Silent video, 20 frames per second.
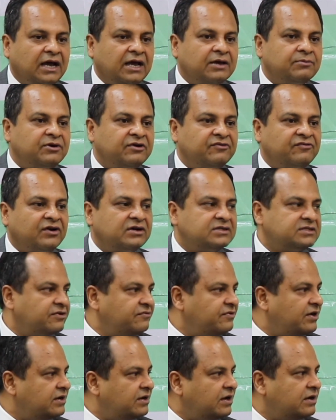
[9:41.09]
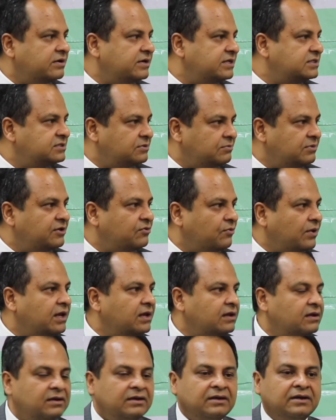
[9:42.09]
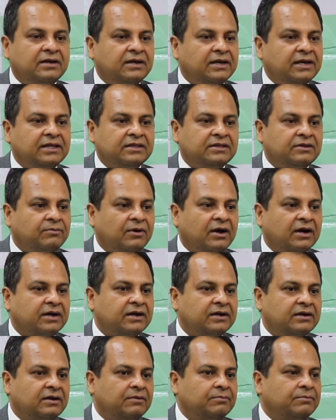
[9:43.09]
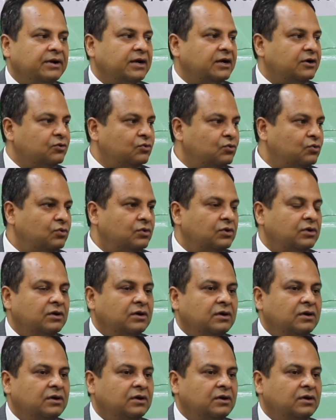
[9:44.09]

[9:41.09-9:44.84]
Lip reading: Hybrid funds have done reasonably well in the market compared to,